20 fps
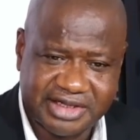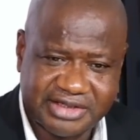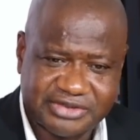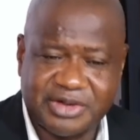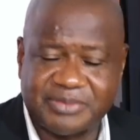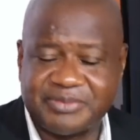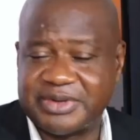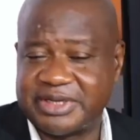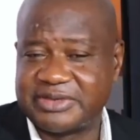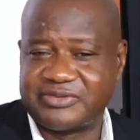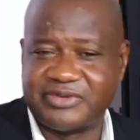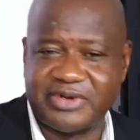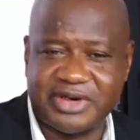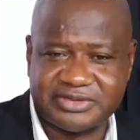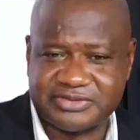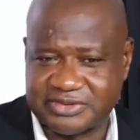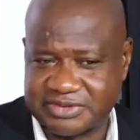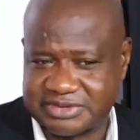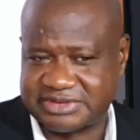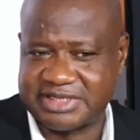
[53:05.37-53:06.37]
Somebody
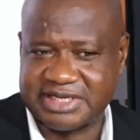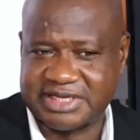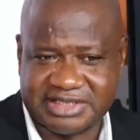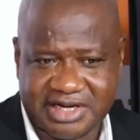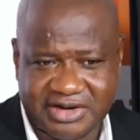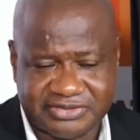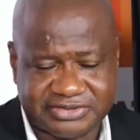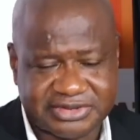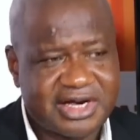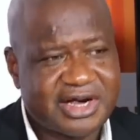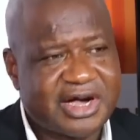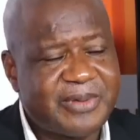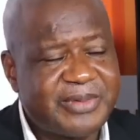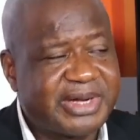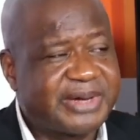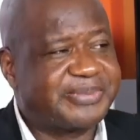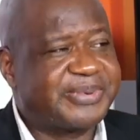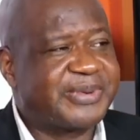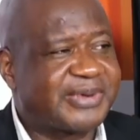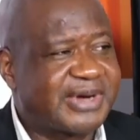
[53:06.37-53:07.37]
going to State House. How
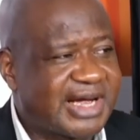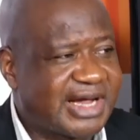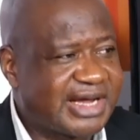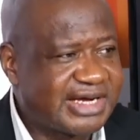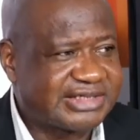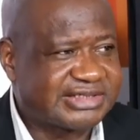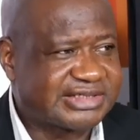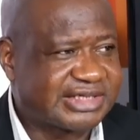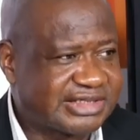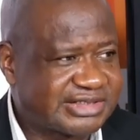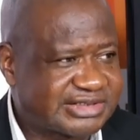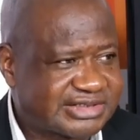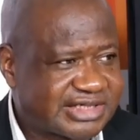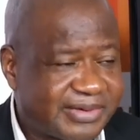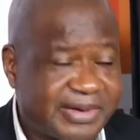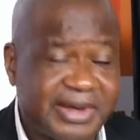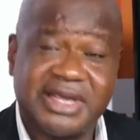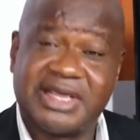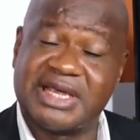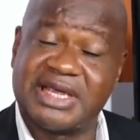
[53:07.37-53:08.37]
many people are entering
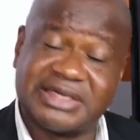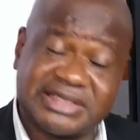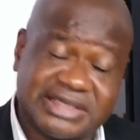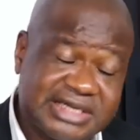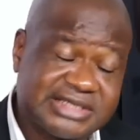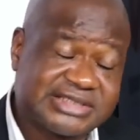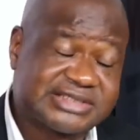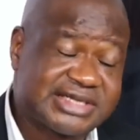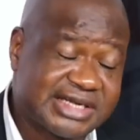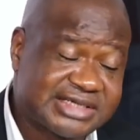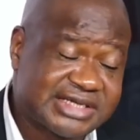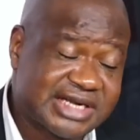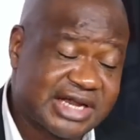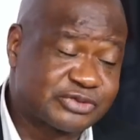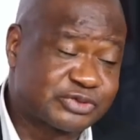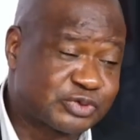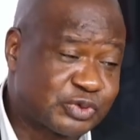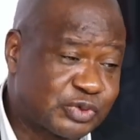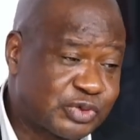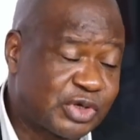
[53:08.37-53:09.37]
State House? Entering State
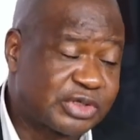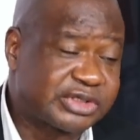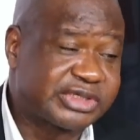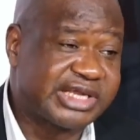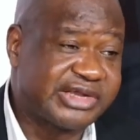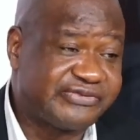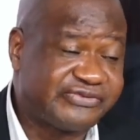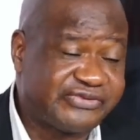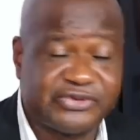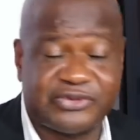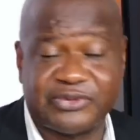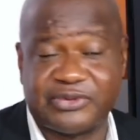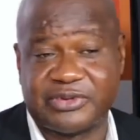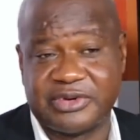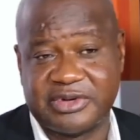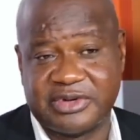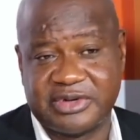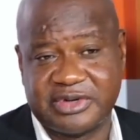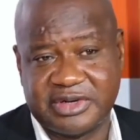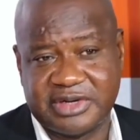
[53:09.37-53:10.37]
House do not give you
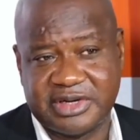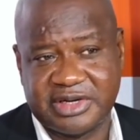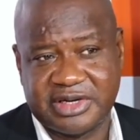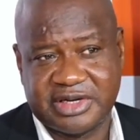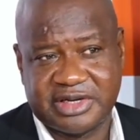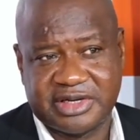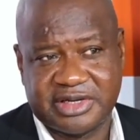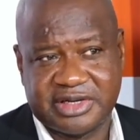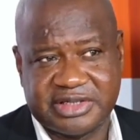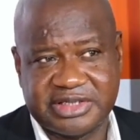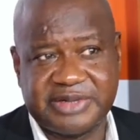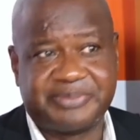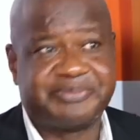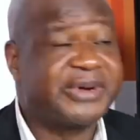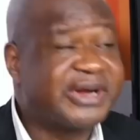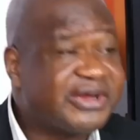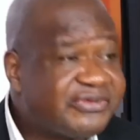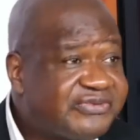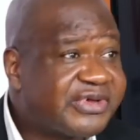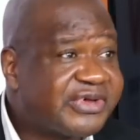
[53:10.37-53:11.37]

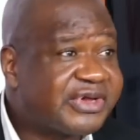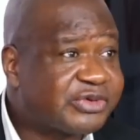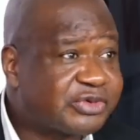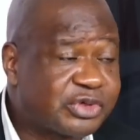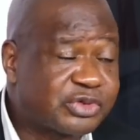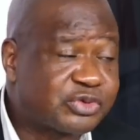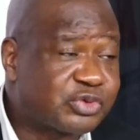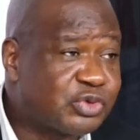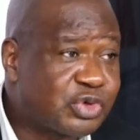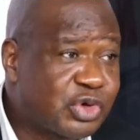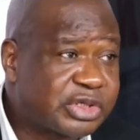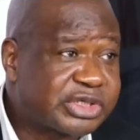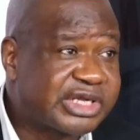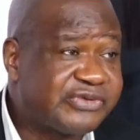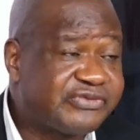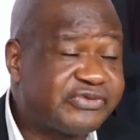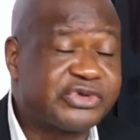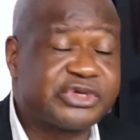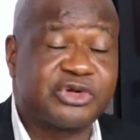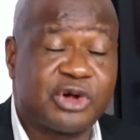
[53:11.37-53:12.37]

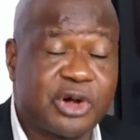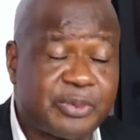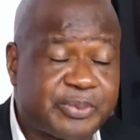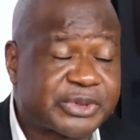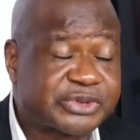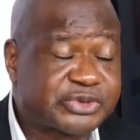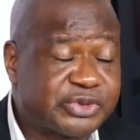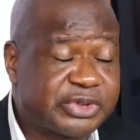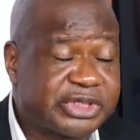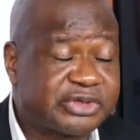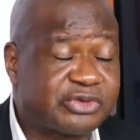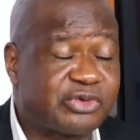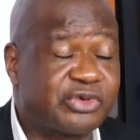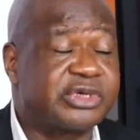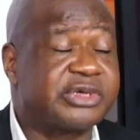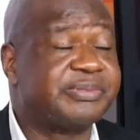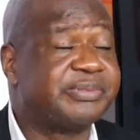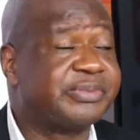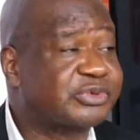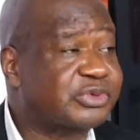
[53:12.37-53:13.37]
the opportunity or
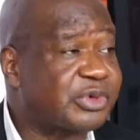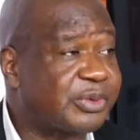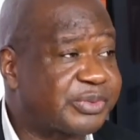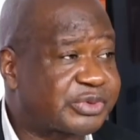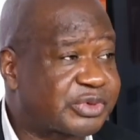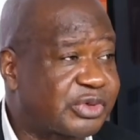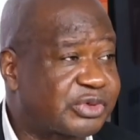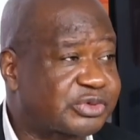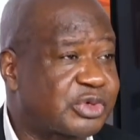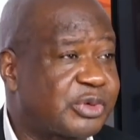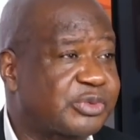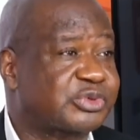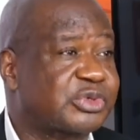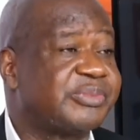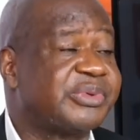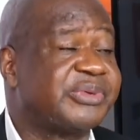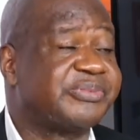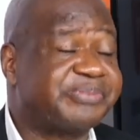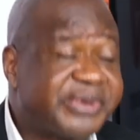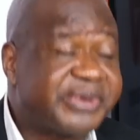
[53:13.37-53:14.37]

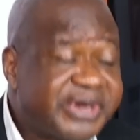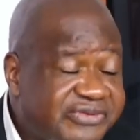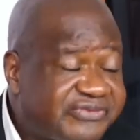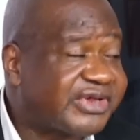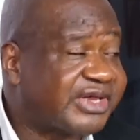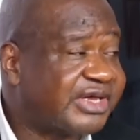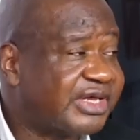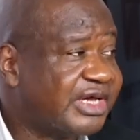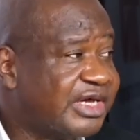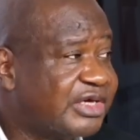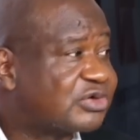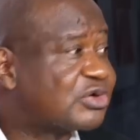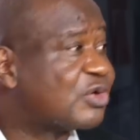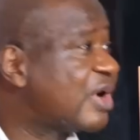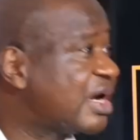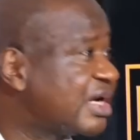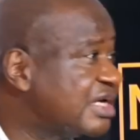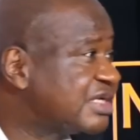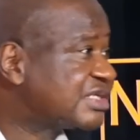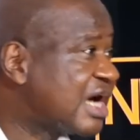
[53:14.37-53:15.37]
to be privy to
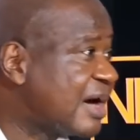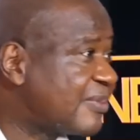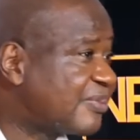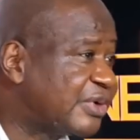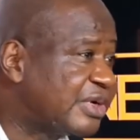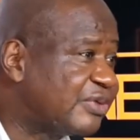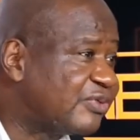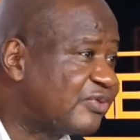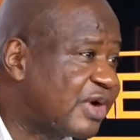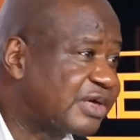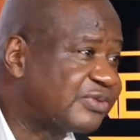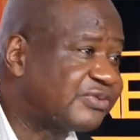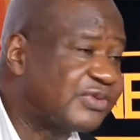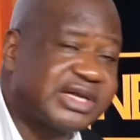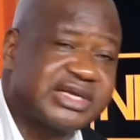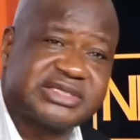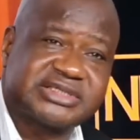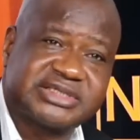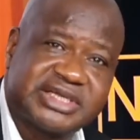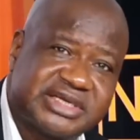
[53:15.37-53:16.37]
what is happening,
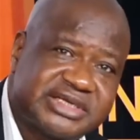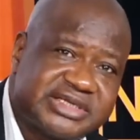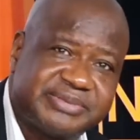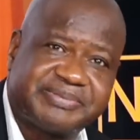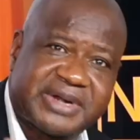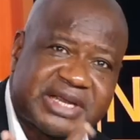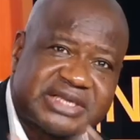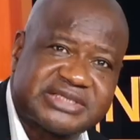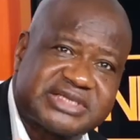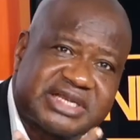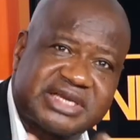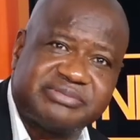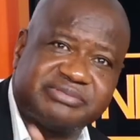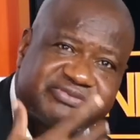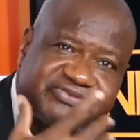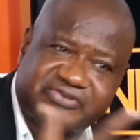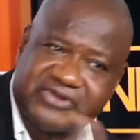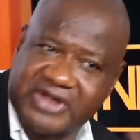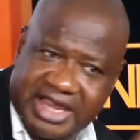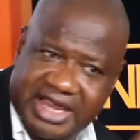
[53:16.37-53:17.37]
what is in the
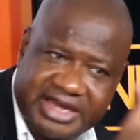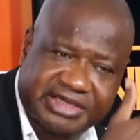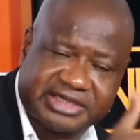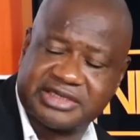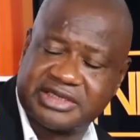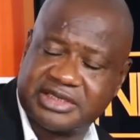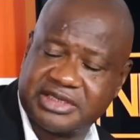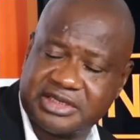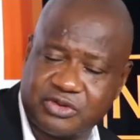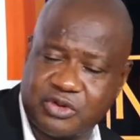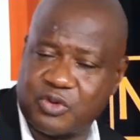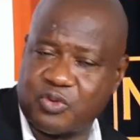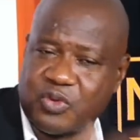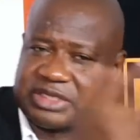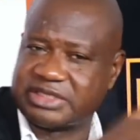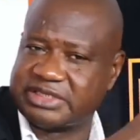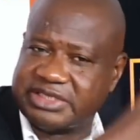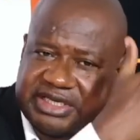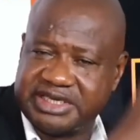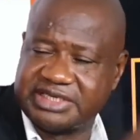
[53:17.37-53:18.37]
president's file or
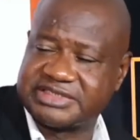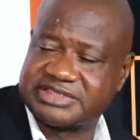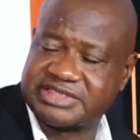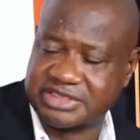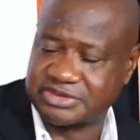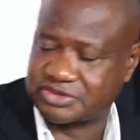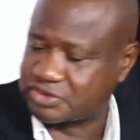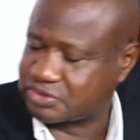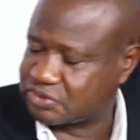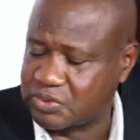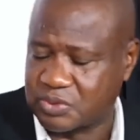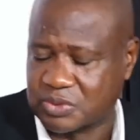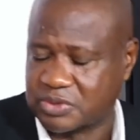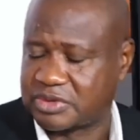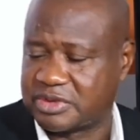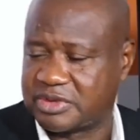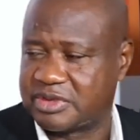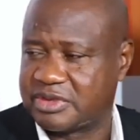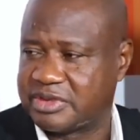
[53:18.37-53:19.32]
what he intends to do.